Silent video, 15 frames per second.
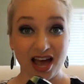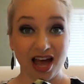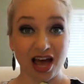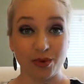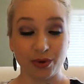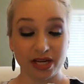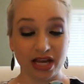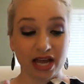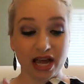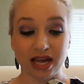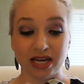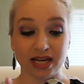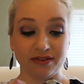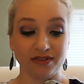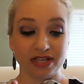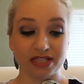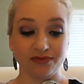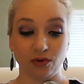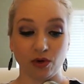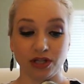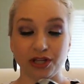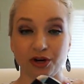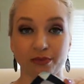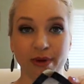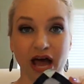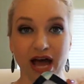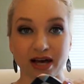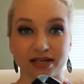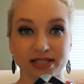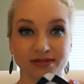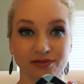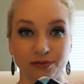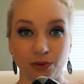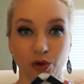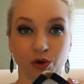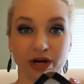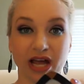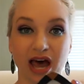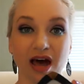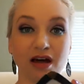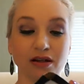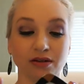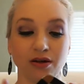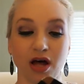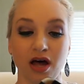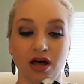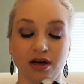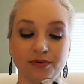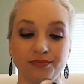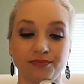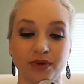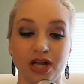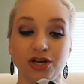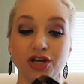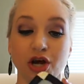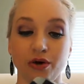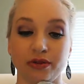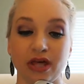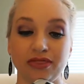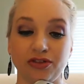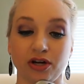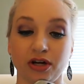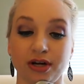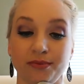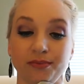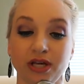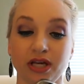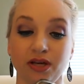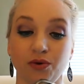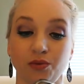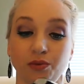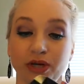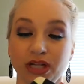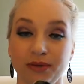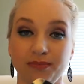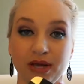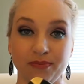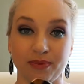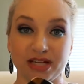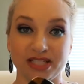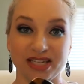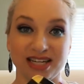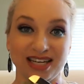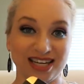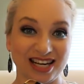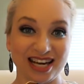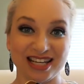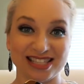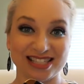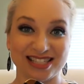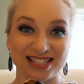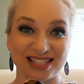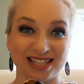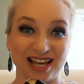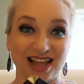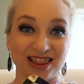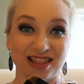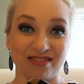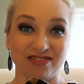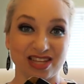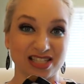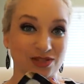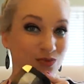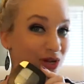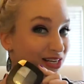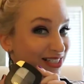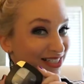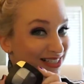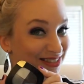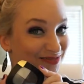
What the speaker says: I would get any of these 4 little packs from L'Oreal and know that they're gonna be really pigmented and nice. I love this one.